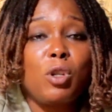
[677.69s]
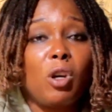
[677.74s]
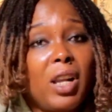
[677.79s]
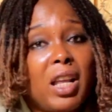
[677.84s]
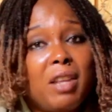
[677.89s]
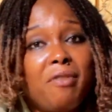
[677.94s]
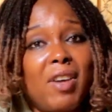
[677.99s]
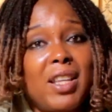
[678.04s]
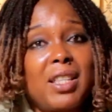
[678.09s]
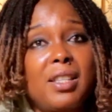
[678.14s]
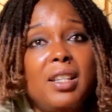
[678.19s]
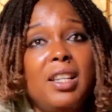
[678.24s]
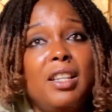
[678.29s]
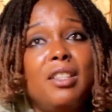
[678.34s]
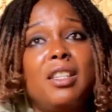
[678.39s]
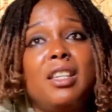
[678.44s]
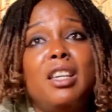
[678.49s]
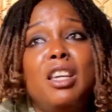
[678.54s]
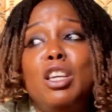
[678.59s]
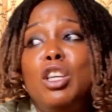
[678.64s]
toilet
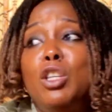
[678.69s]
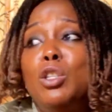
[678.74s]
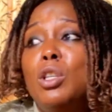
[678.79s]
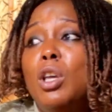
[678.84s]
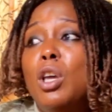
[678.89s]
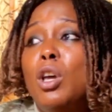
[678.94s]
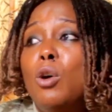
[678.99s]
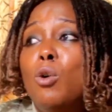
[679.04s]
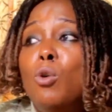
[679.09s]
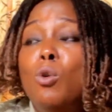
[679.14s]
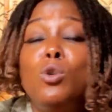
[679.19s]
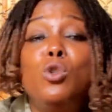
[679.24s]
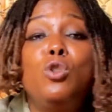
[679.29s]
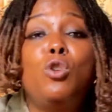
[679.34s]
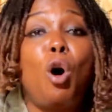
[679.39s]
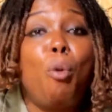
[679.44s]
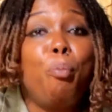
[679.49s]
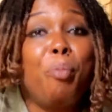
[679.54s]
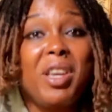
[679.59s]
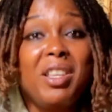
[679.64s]
facilities,
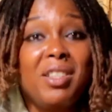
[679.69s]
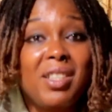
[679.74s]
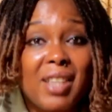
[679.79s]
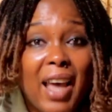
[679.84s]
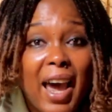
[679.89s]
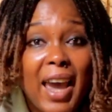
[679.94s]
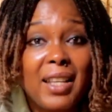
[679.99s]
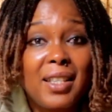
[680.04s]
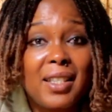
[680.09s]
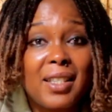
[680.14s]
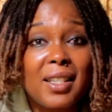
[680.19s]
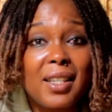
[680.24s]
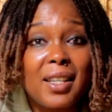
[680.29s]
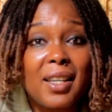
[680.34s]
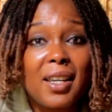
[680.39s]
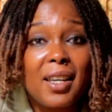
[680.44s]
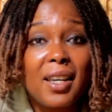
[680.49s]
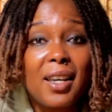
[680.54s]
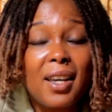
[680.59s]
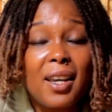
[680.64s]
good dumping sites,
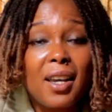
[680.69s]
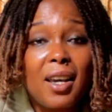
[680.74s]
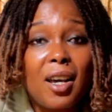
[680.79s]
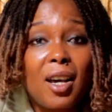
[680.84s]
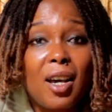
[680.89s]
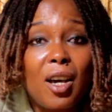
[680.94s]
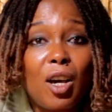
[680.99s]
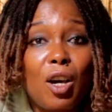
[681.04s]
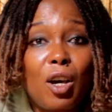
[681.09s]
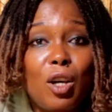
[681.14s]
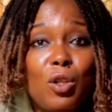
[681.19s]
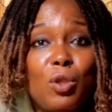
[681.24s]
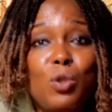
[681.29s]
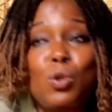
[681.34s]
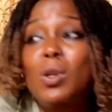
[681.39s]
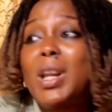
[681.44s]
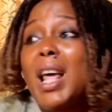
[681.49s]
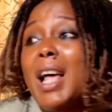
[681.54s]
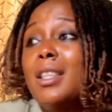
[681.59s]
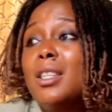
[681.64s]

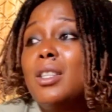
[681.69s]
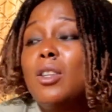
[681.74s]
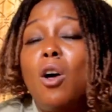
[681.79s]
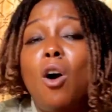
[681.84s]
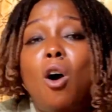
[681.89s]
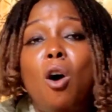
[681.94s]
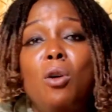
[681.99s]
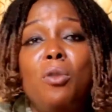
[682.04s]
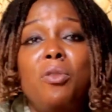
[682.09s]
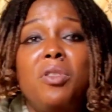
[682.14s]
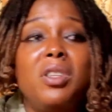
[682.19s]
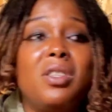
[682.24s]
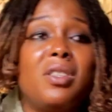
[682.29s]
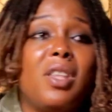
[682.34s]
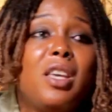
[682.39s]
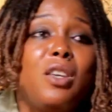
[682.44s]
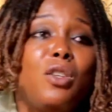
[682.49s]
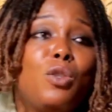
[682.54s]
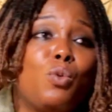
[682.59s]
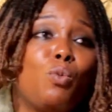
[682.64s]
so that all these
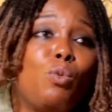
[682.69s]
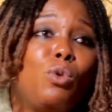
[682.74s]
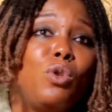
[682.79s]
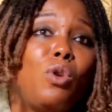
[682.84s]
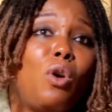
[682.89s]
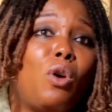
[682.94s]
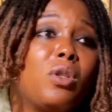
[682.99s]
things will